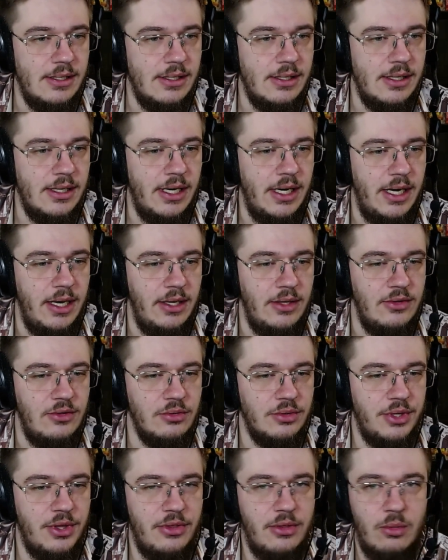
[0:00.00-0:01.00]
And
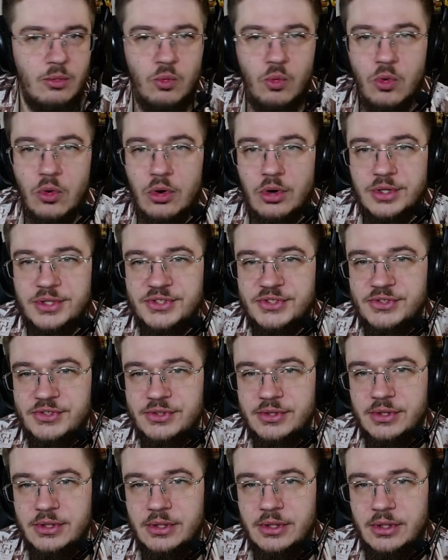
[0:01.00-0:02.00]
during the wars,
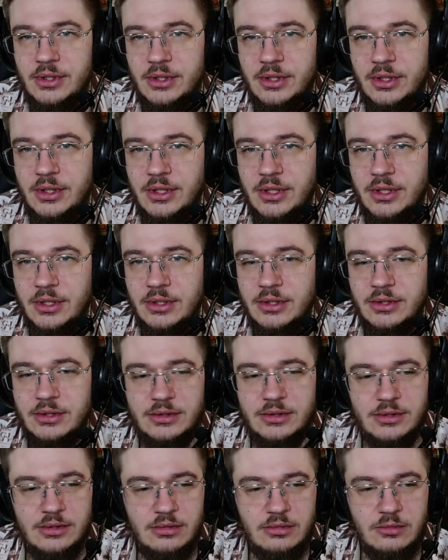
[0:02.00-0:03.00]

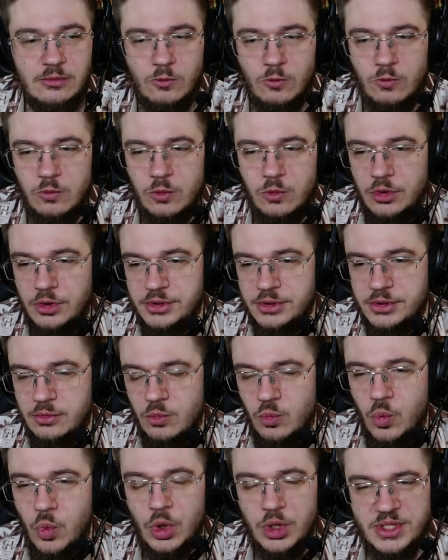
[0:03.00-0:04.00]

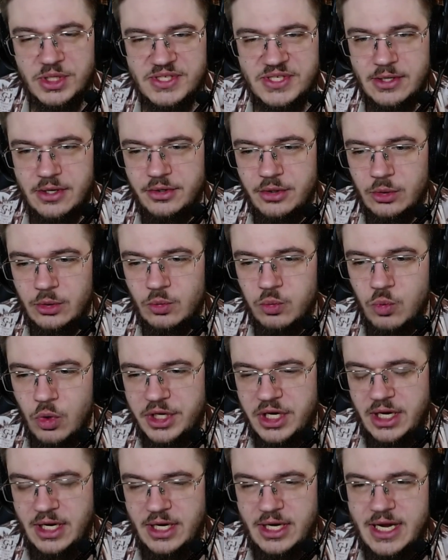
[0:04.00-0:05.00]
words are not
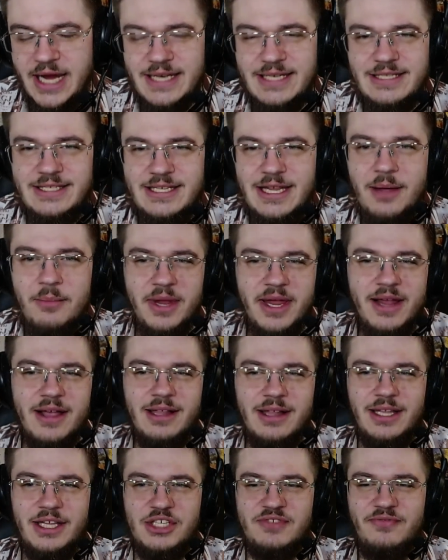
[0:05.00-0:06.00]
working. Goddamn
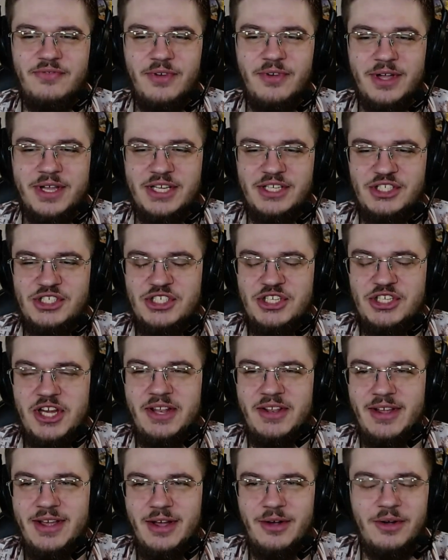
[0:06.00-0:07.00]
English, fucking
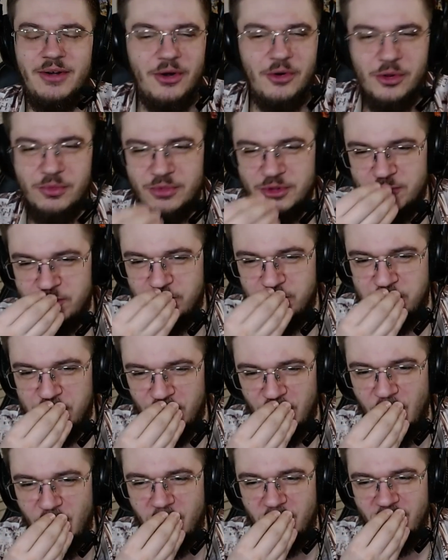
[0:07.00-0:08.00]
shit! I almost
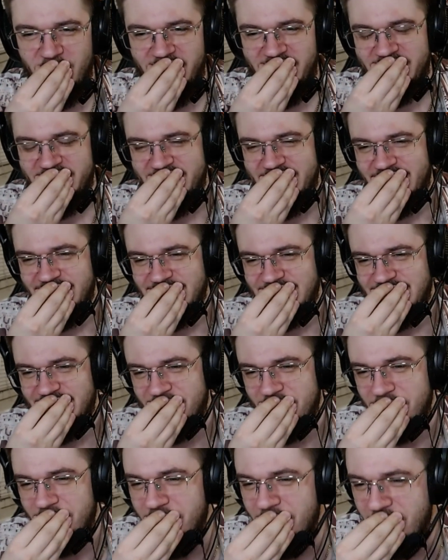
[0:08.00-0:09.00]
broke my
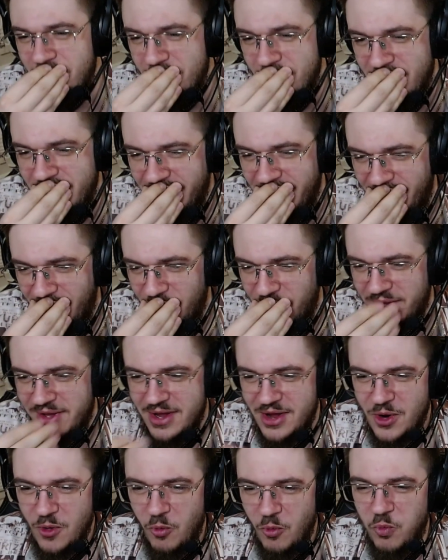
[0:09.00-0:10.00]
goddamn
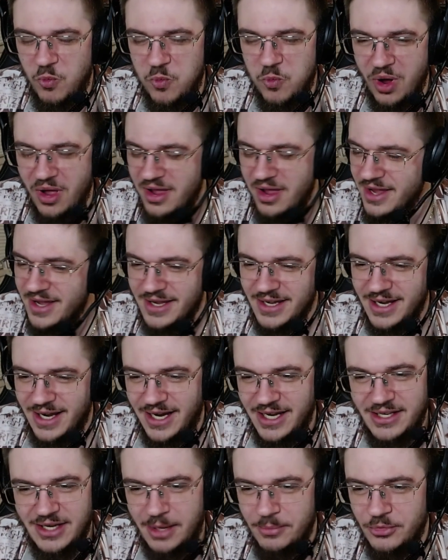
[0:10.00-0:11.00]
mouth.
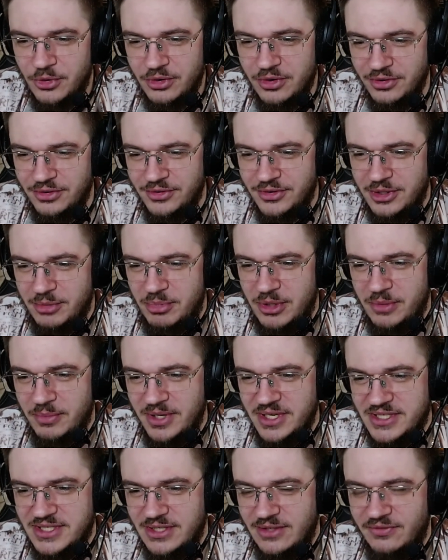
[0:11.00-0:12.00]
I'm not gonna repeat
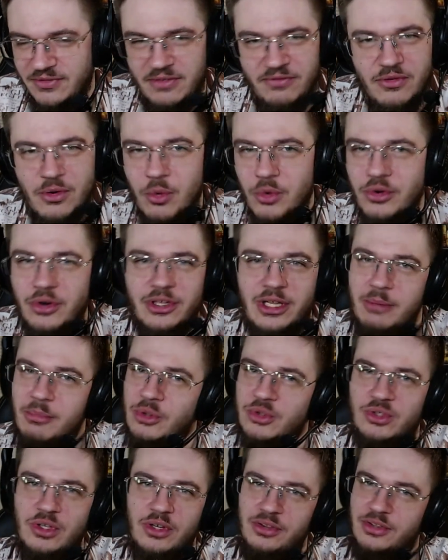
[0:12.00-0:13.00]
myself. If you were not able
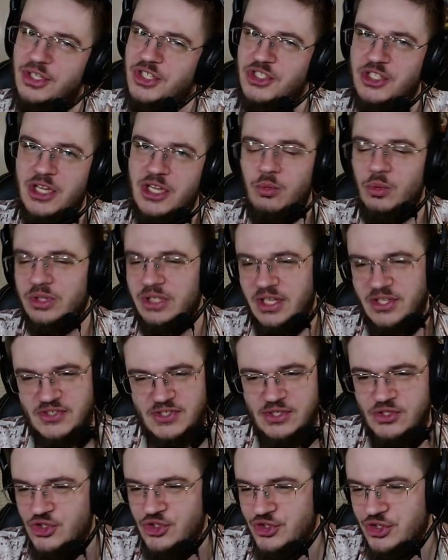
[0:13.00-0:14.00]
to understand what I
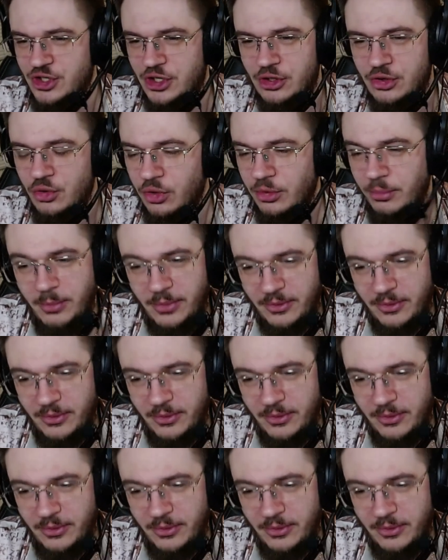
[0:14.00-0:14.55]
said, just ignore my